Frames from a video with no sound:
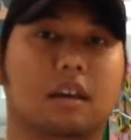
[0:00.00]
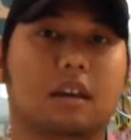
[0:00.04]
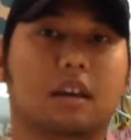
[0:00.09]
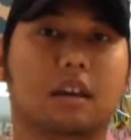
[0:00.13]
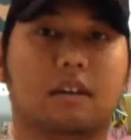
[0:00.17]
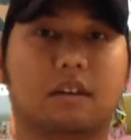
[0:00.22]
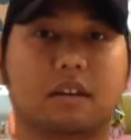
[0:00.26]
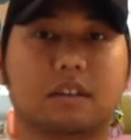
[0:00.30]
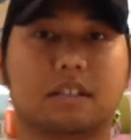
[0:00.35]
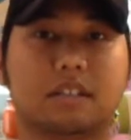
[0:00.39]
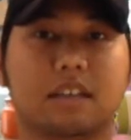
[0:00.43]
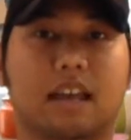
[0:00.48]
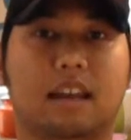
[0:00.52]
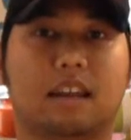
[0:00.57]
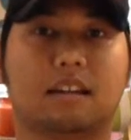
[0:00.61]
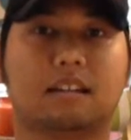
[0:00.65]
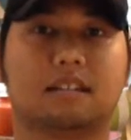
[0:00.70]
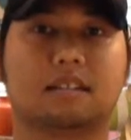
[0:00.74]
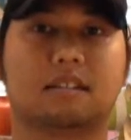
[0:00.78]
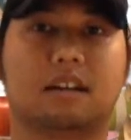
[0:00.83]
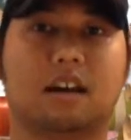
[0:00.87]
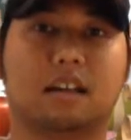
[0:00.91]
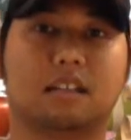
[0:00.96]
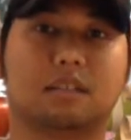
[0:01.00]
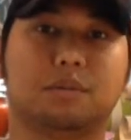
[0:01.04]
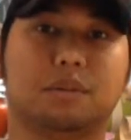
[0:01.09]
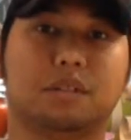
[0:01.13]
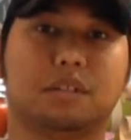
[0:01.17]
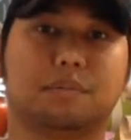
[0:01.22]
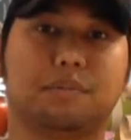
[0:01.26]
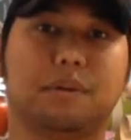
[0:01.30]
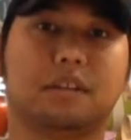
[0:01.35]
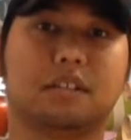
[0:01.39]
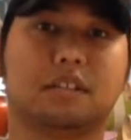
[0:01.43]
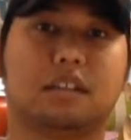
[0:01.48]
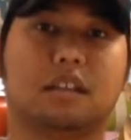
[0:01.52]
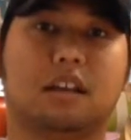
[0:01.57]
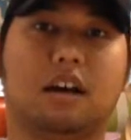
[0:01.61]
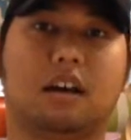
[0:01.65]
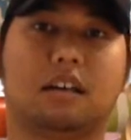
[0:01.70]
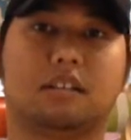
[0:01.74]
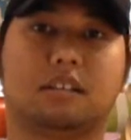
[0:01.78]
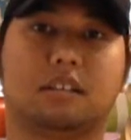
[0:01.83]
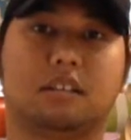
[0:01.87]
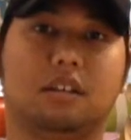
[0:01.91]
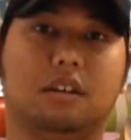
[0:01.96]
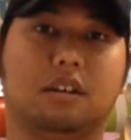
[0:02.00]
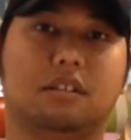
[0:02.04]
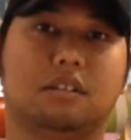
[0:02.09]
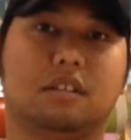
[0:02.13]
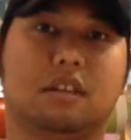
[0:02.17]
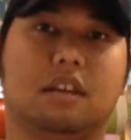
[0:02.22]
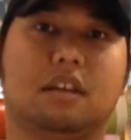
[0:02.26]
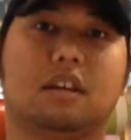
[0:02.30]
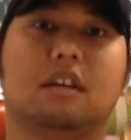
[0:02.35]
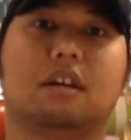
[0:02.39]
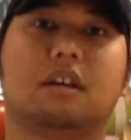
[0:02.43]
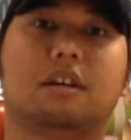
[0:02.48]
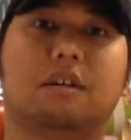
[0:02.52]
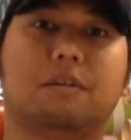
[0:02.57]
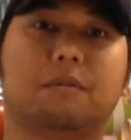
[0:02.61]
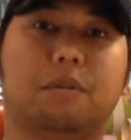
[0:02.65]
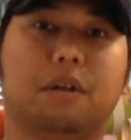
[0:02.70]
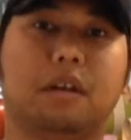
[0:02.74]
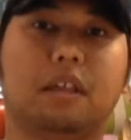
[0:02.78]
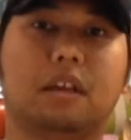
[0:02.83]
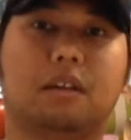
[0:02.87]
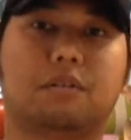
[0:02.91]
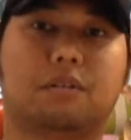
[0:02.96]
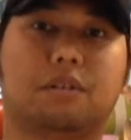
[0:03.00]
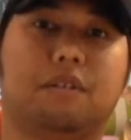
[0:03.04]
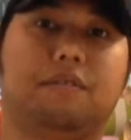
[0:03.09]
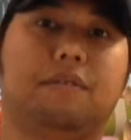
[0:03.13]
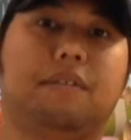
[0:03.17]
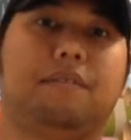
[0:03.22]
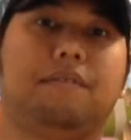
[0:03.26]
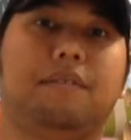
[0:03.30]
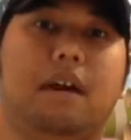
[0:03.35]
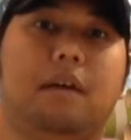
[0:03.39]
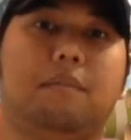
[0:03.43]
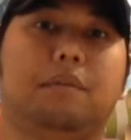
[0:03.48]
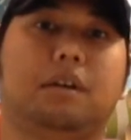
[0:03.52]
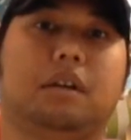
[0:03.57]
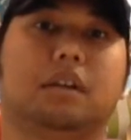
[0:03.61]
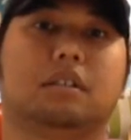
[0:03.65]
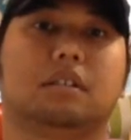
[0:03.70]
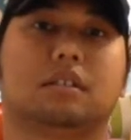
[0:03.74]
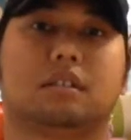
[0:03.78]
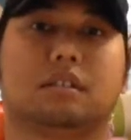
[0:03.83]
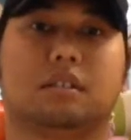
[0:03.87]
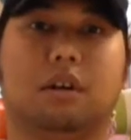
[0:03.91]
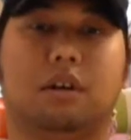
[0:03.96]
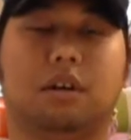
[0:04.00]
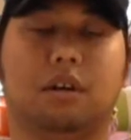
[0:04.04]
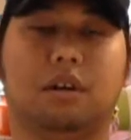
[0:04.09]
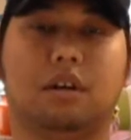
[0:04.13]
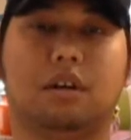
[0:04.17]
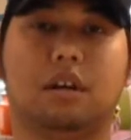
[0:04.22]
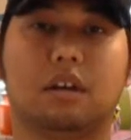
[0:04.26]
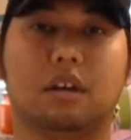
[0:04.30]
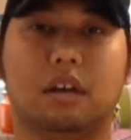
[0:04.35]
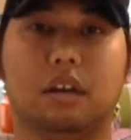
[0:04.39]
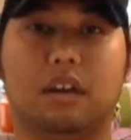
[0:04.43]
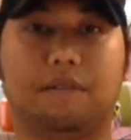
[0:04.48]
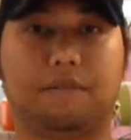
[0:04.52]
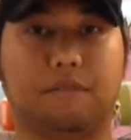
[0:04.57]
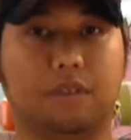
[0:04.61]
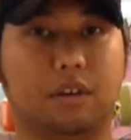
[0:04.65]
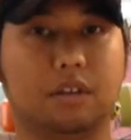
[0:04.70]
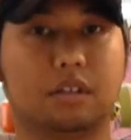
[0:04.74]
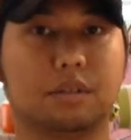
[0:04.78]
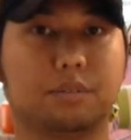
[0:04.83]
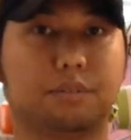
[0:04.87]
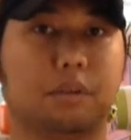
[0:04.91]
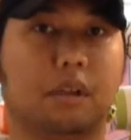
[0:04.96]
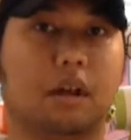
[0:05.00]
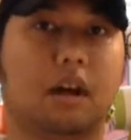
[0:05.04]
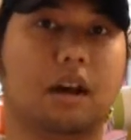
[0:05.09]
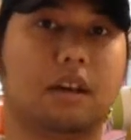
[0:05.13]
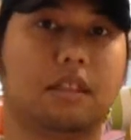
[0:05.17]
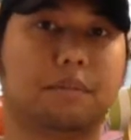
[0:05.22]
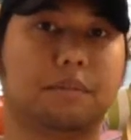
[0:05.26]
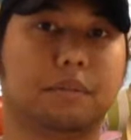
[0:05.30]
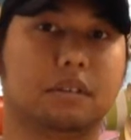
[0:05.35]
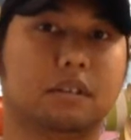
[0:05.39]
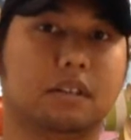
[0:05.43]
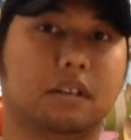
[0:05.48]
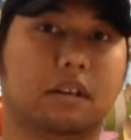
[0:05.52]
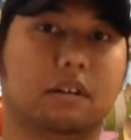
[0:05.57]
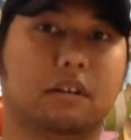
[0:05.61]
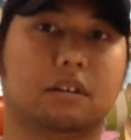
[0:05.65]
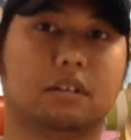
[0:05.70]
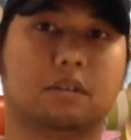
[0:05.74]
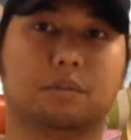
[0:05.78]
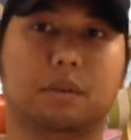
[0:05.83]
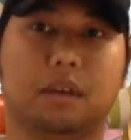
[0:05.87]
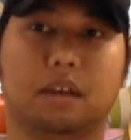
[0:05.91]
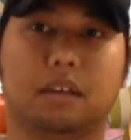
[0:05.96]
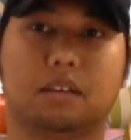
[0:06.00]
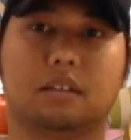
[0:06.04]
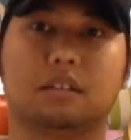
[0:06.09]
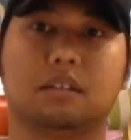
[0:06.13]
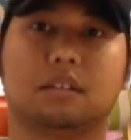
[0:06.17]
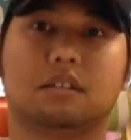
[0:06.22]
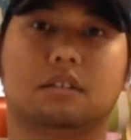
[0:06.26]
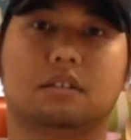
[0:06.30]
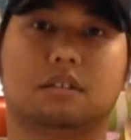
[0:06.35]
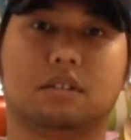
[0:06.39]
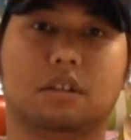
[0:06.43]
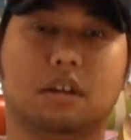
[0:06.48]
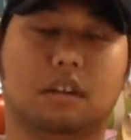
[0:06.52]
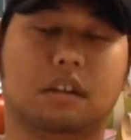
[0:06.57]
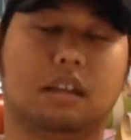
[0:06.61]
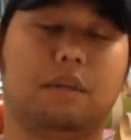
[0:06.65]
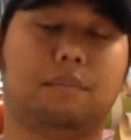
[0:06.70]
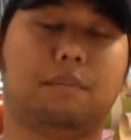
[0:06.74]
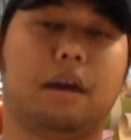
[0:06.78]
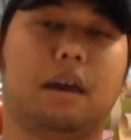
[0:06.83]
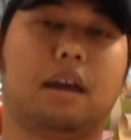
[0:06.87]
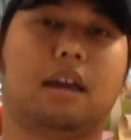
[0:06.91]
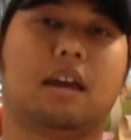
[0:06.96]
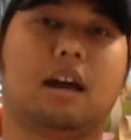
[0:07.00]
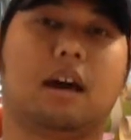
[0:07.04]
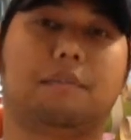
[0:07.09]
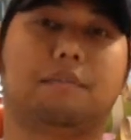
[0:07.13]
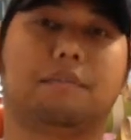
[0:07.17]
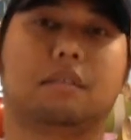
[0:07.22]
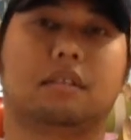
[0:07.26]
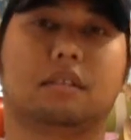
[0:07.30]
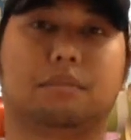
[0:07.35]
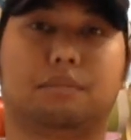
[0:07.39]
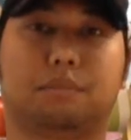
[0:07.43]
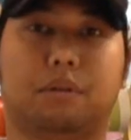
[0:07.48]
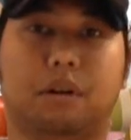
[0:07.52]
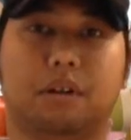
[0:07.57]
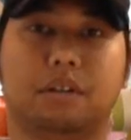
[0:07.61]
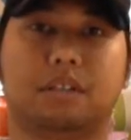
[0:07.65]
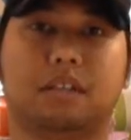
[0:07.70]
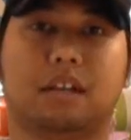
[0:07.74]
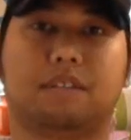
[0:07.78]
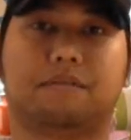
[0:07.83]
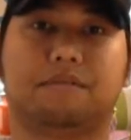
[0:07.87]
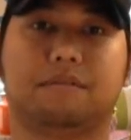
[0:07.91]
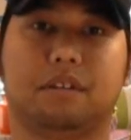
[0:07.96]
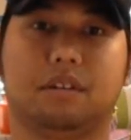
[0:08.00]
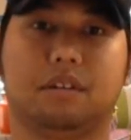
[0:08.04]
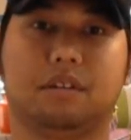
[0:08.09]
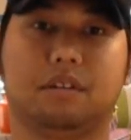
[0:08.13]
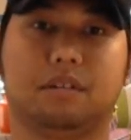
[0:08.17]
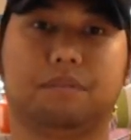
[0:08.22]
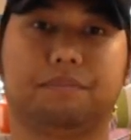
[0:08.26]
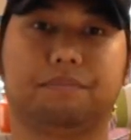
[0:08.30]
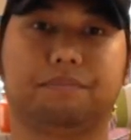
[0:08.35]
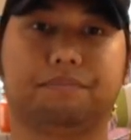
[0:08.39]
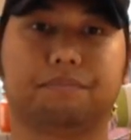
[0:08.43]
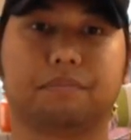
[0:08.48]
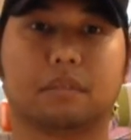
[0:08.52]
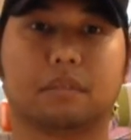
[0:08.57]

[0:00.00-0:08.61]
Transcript: Here at Shady Designs, we specialize in using really groovy fabrics, so if you supply the materials, we can certainly make up the project for you.